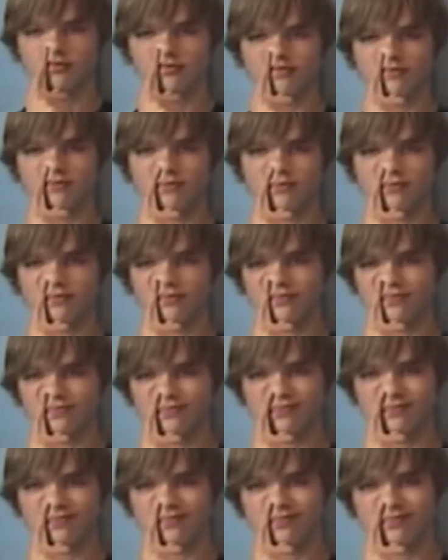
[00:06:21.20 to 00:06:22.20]

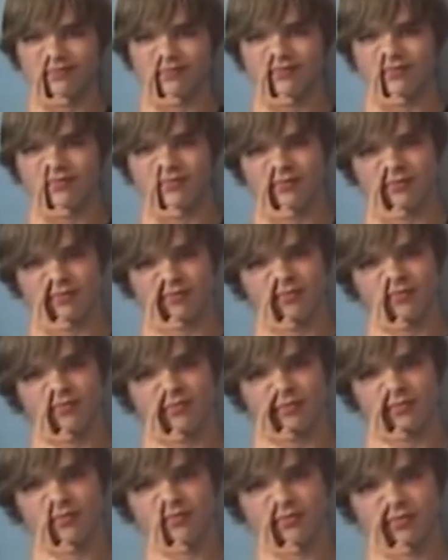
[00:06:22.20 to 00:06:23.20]

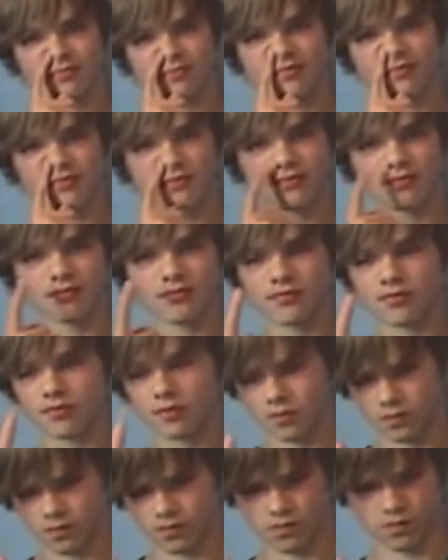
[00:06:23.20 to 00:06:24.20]

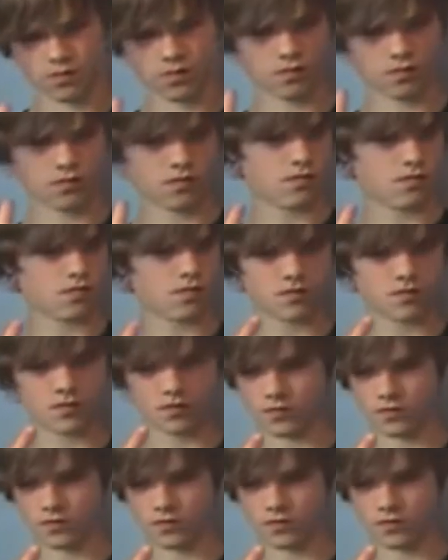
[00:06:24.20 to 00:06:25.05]
(silent)